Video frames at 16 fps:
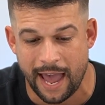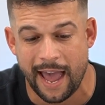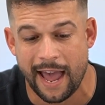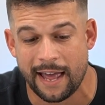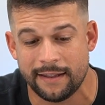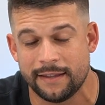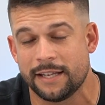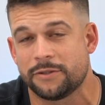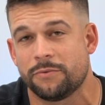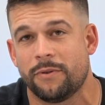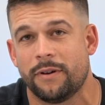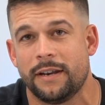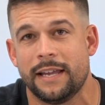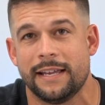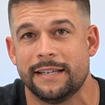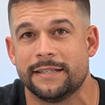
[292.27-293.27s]
and this
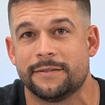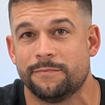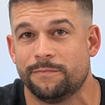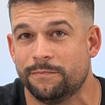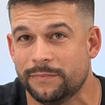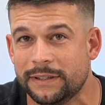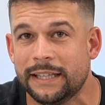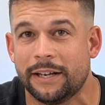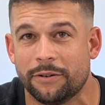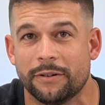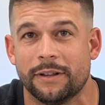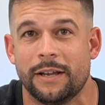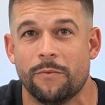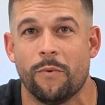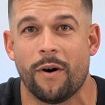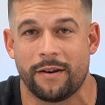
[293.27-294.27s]
one is
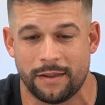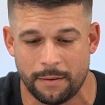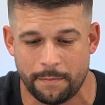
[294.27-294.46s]
literally one of